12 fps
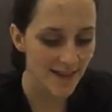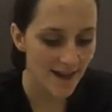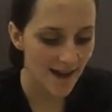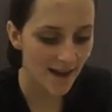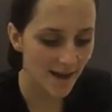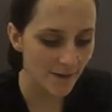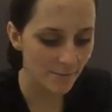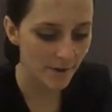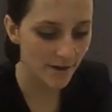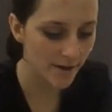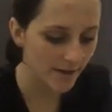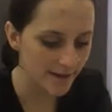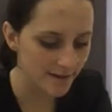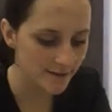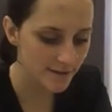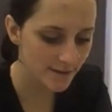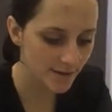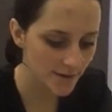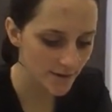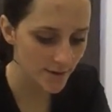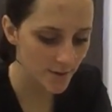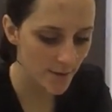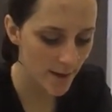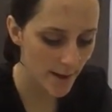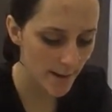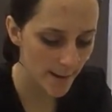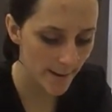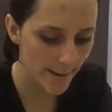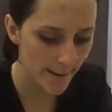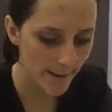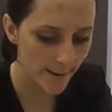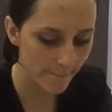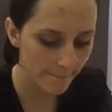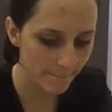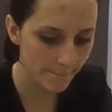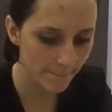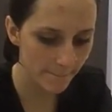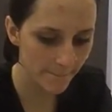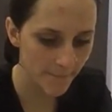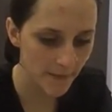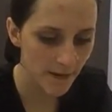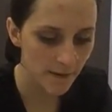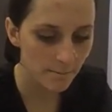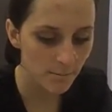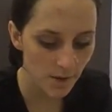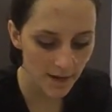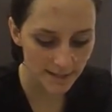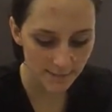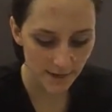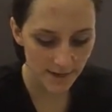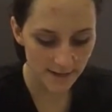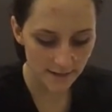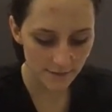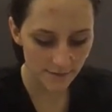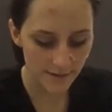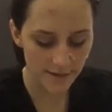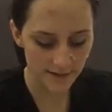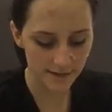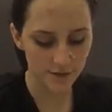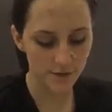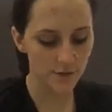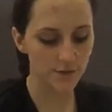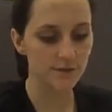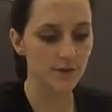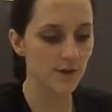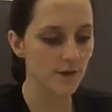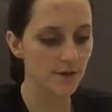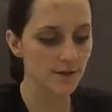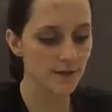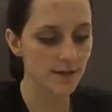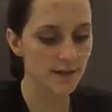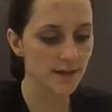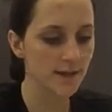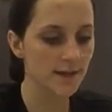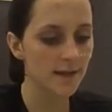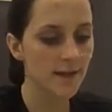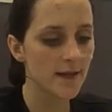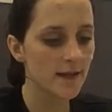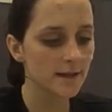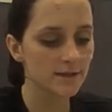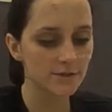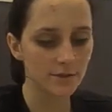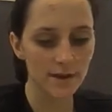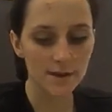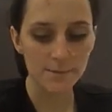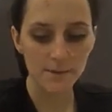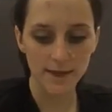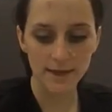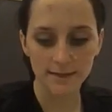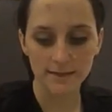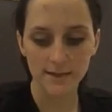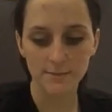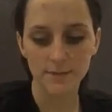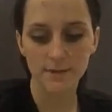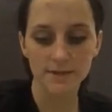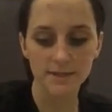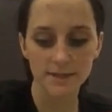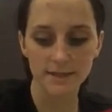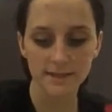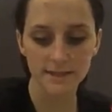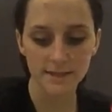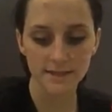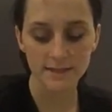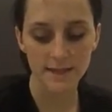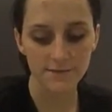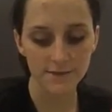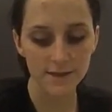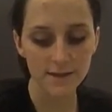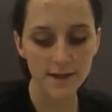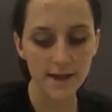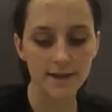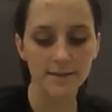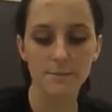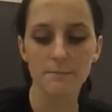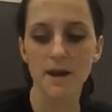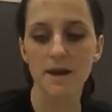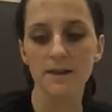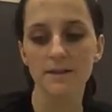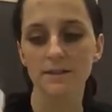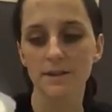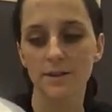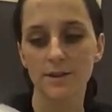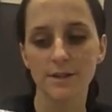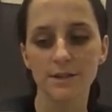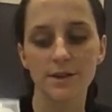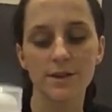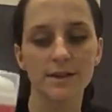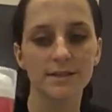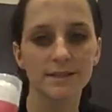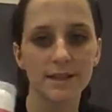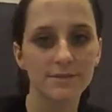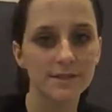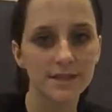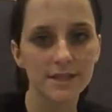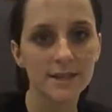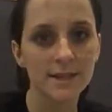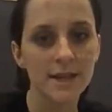Um, okay, so um, price wise for these two so the scrub like I said was 67 and the mask on its own is 70